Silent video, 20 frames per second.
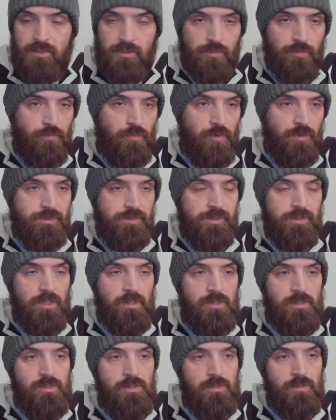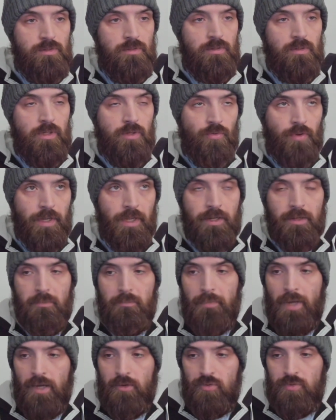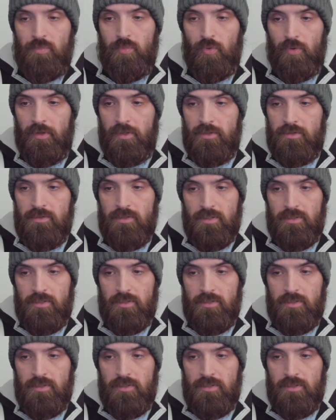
you first need to create a mount point,